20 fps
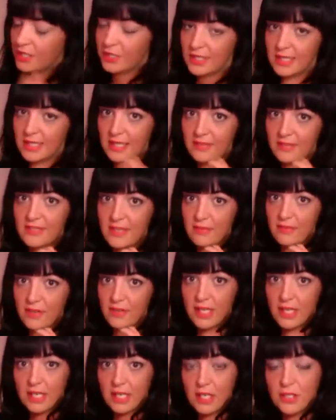just lifts
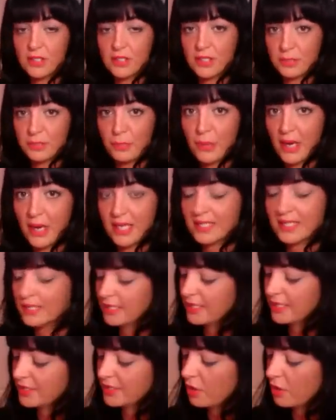everything, and it does
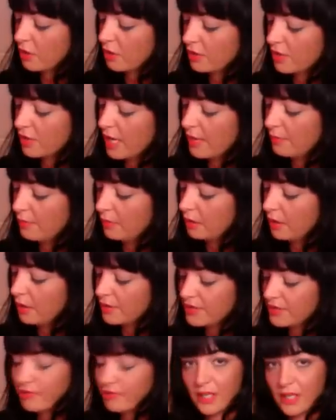brighten. It's got
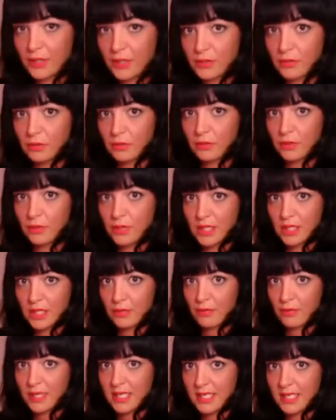lots of natural good
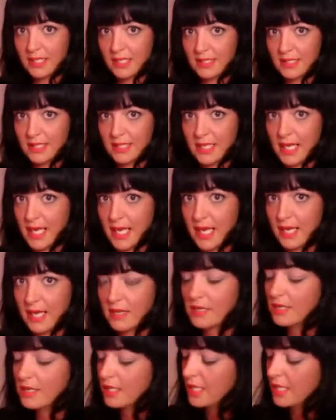ingredients in
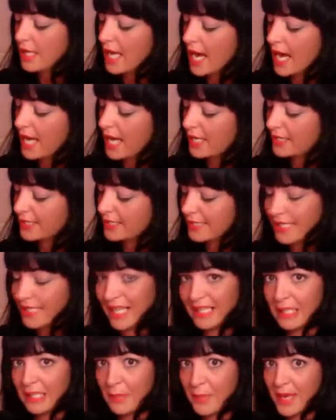here, and it's
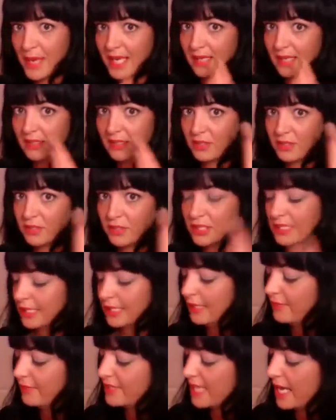slightly pink, so it just
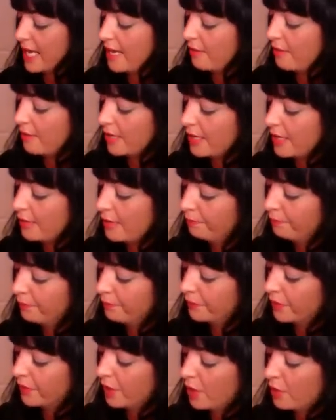lifts that area.
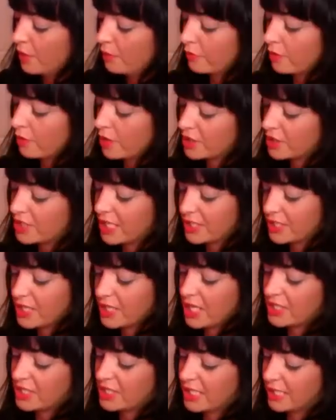We've got Cha
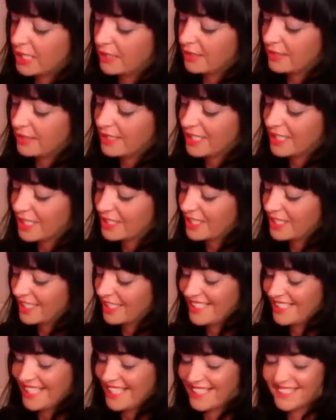Cha
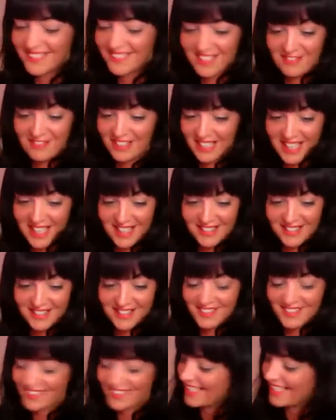Tint, I really can't
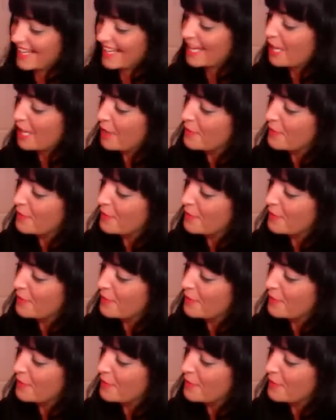talk today,